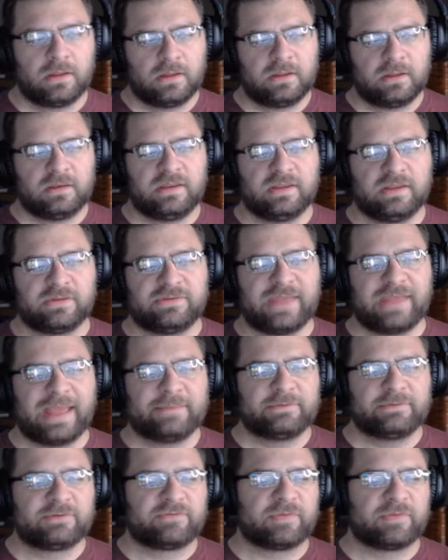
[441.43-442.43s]
deal
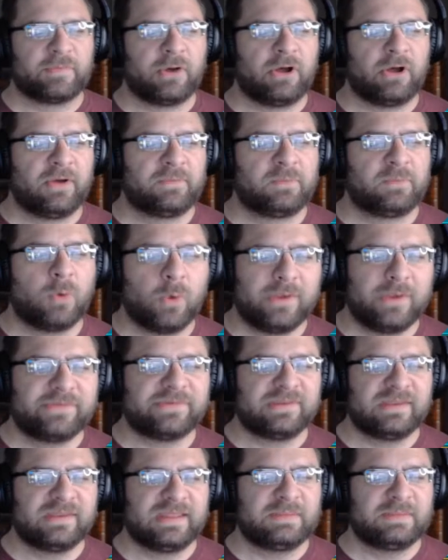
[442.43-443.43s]
damage from all
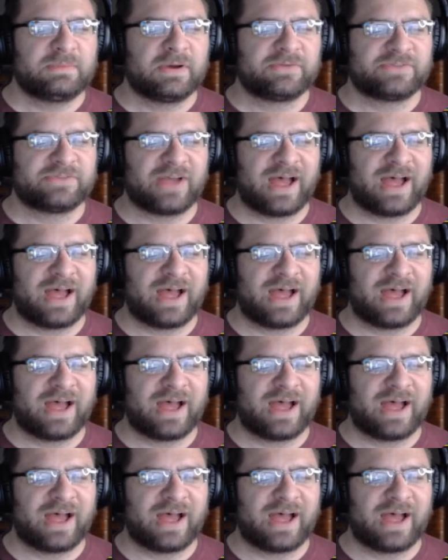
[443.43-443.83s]
poison debuffs